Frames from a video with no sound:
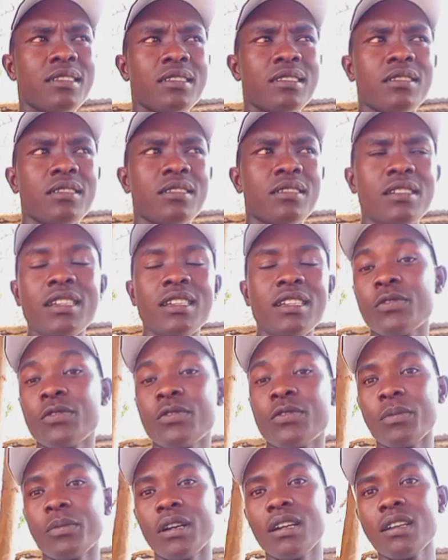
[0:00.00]
each
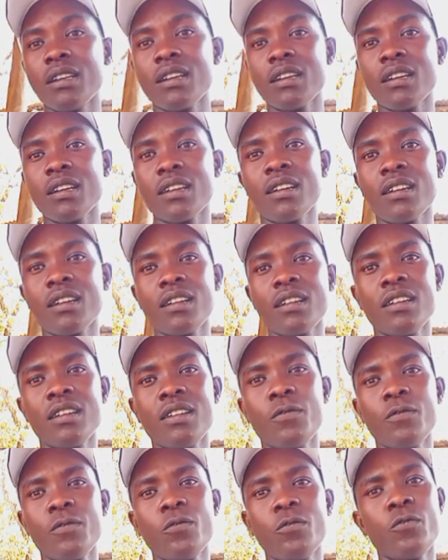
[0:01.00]
farmer
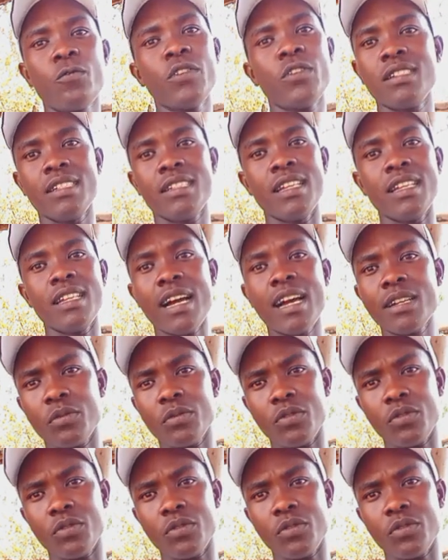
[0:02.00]
feed the animal.